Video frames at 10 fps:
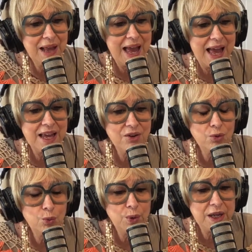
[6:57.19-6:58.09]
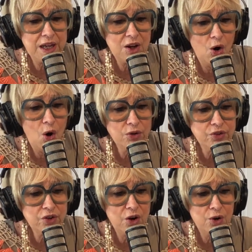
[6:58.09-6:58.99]
And we
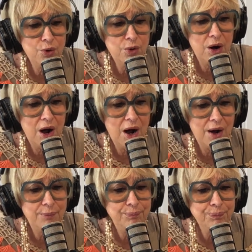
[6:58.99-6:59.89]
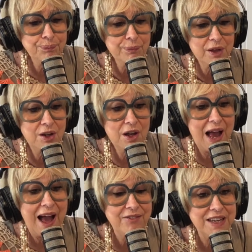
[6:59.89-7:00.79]
also
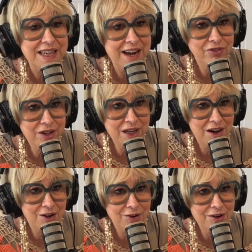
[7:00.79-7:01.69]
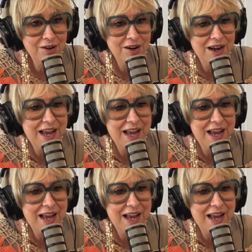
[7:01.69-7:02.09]
have it in every color.